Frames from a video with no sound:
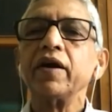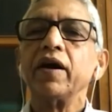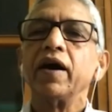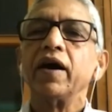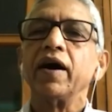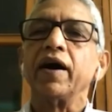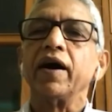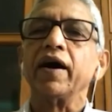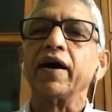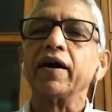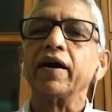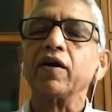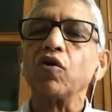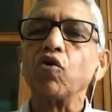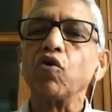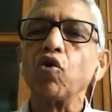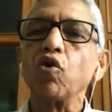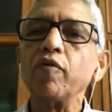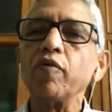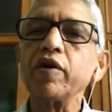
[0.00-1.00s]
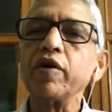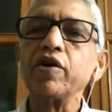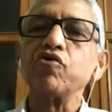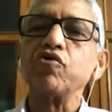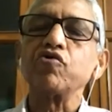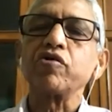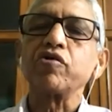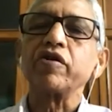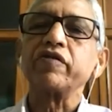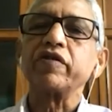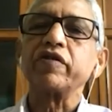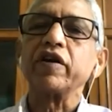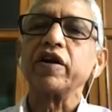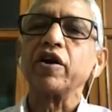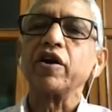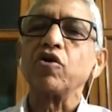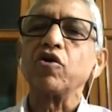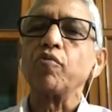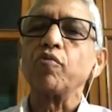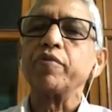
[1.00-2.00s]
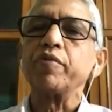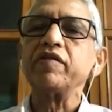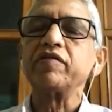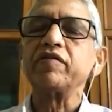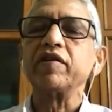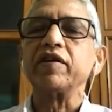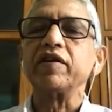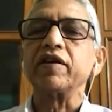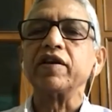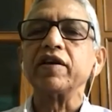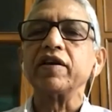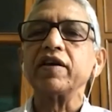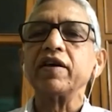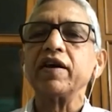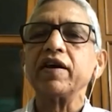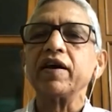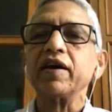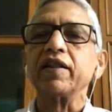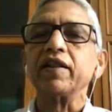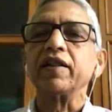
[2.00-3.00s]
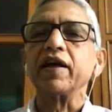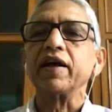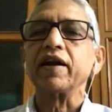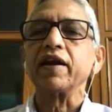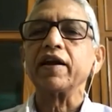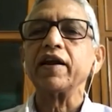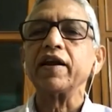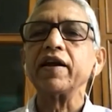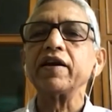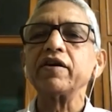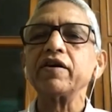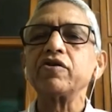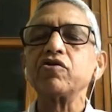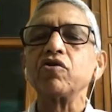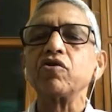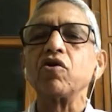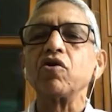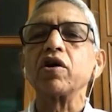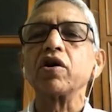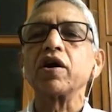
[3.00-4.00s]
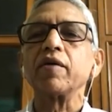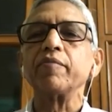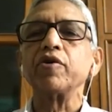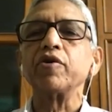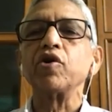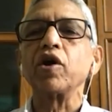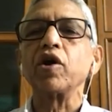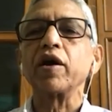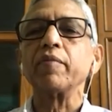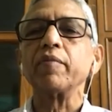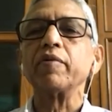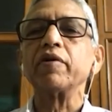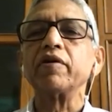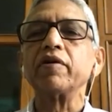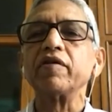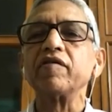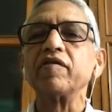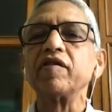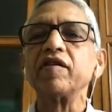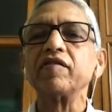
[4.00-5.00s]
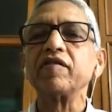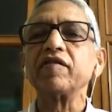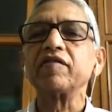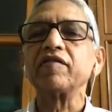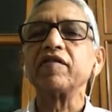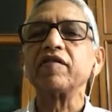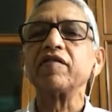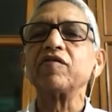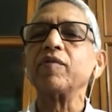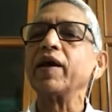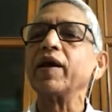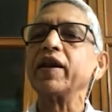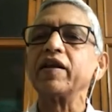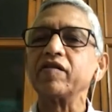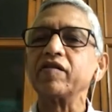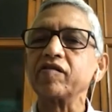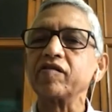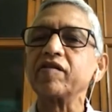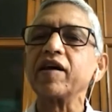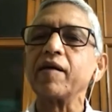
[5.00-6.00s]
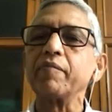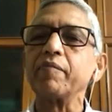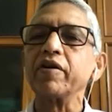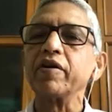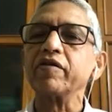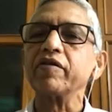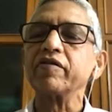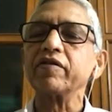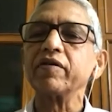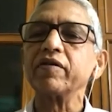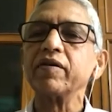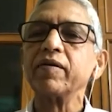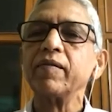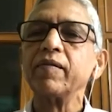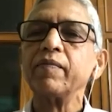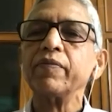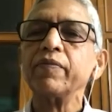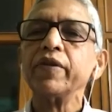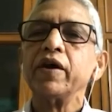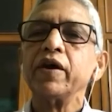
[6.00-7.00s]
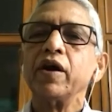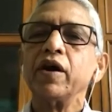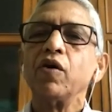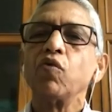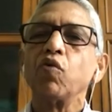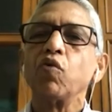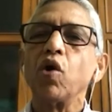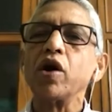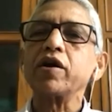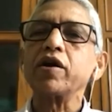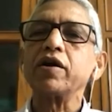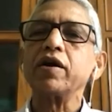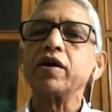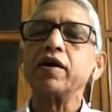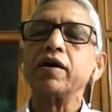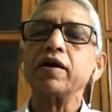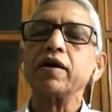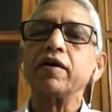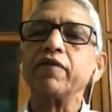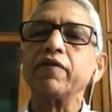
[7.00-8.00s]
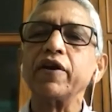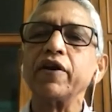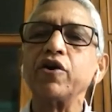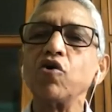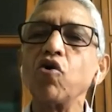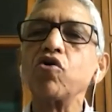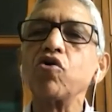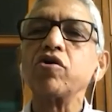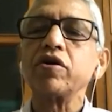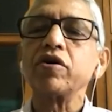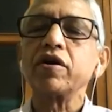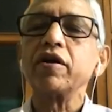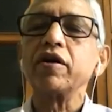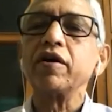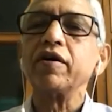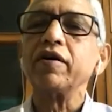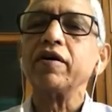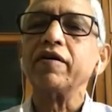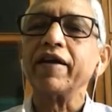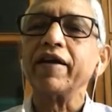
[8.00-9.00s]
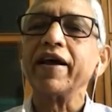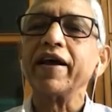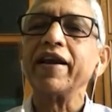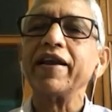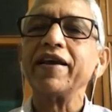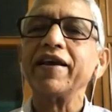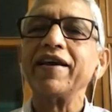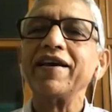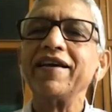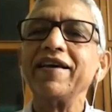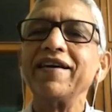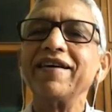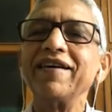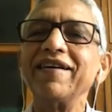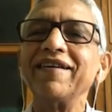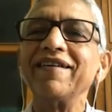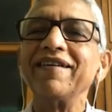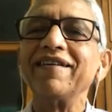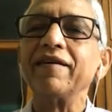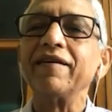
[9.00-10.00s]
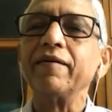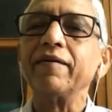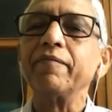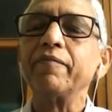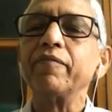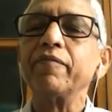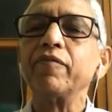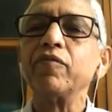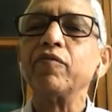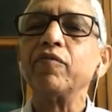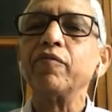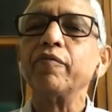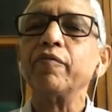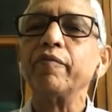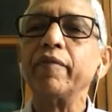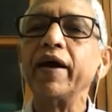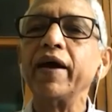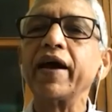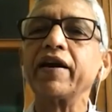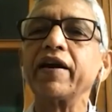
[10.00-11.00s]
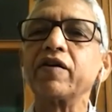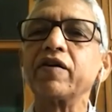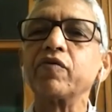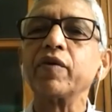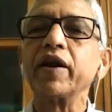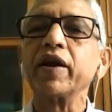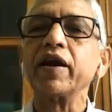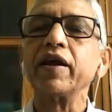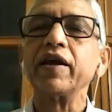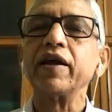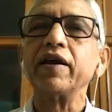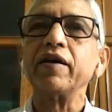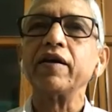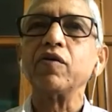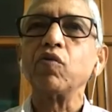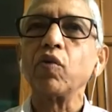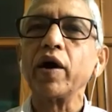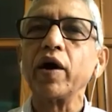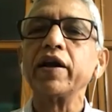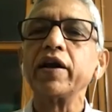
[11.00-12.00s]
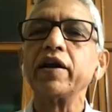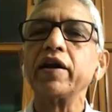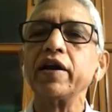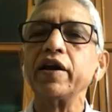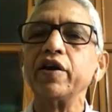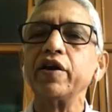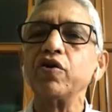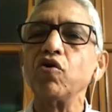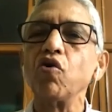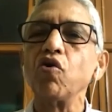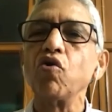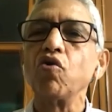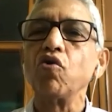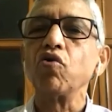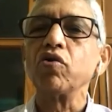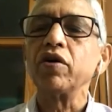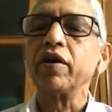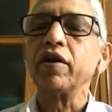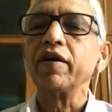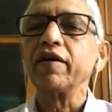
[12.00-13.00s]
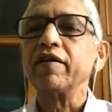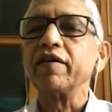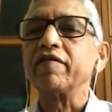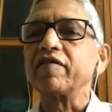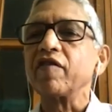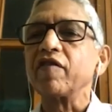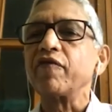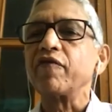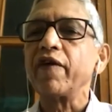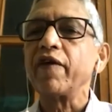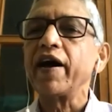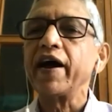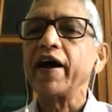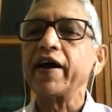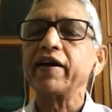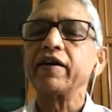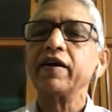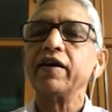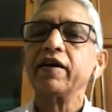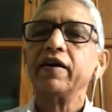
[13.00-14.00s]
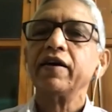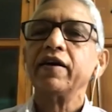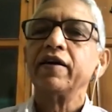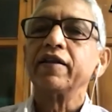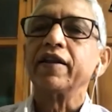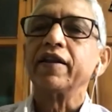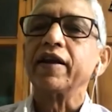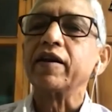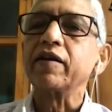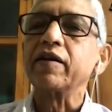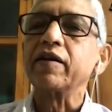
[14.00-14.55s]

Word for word: And overnutrition and obesity and their link to non-communicable diseases is well established. What we don't really uh, make it very widely known is the fact that